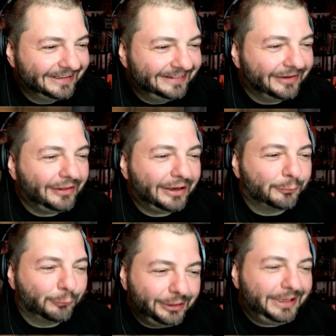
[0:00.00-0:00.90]
They're like
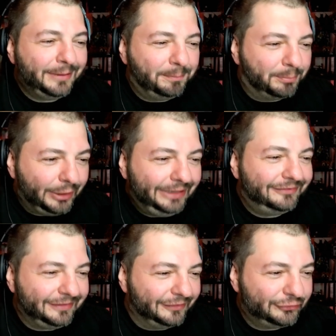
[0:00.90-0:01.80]
really
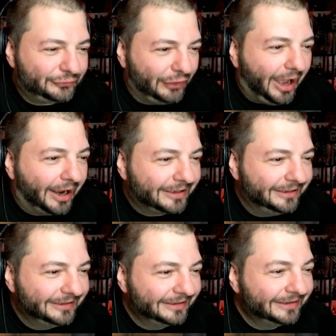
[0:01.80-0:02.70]
embracing the schlock.
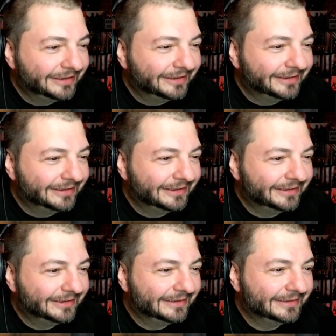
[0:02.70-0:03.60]
You and
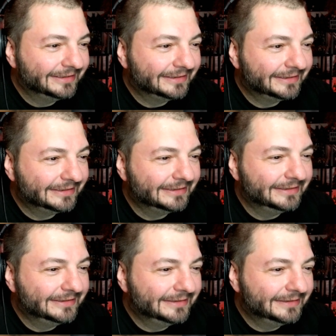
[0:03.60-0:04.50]
I are the same.
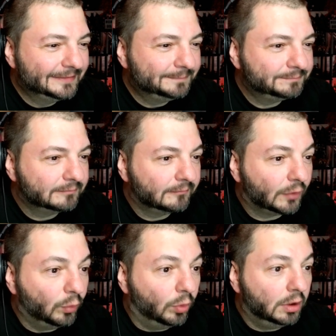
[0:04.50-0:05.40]

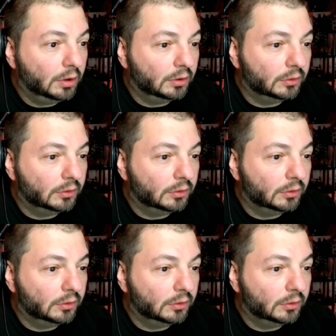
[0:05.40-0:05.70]
Whoa.